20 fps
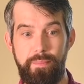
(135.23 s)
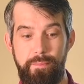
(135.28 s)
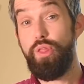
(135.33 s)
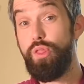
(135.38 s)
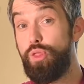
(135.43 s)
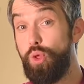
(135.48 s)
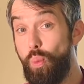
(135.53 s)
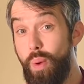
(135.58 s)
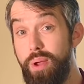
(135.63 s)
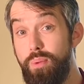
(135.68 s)

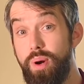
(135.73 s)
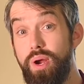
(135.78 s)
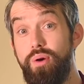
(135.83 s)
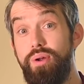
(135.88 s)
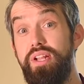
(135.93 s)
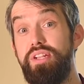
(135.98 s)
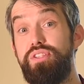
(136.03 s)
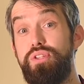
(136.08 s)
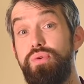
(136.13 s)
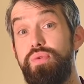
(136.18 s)
The way we're
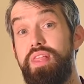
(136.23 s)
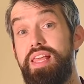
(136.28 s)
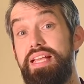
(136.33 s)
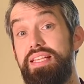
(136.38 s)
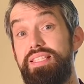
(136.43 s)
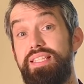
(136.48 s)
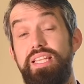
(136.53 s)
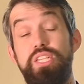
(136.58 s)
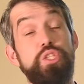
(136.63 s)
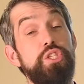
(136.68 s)
going to do
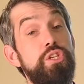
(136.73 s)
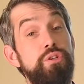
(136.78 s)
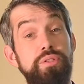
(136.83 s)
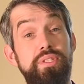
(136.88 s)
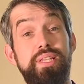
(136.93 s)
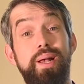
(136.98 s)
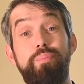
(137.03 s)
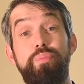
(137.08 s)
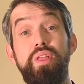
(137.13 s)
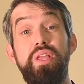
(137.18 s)
this is use
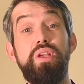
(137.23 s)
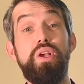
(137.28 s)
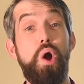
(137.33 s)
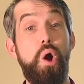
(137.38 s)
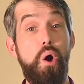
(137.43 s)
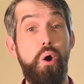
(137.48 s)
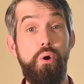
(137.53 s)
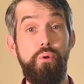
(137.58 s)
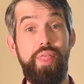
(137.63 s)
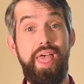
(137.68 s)
something
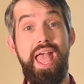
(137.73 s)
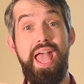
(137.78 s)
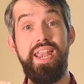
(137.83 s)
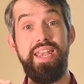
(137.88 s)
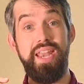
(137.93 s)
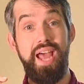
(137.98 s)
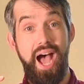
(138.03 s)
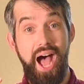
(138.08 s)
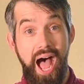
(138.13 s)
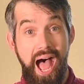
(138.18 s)
called
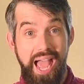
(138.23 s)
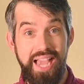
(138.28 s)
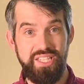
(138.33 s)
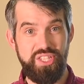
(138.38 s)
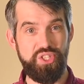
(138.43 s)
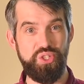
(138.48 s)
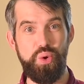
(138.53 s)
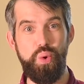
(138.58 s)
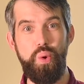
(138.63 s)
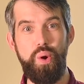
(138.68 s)
an
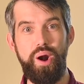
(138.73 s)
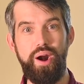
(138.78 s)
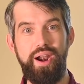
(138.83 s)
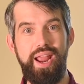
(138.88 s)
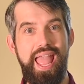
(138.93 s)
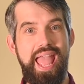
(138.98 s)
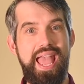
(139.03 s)
iScore.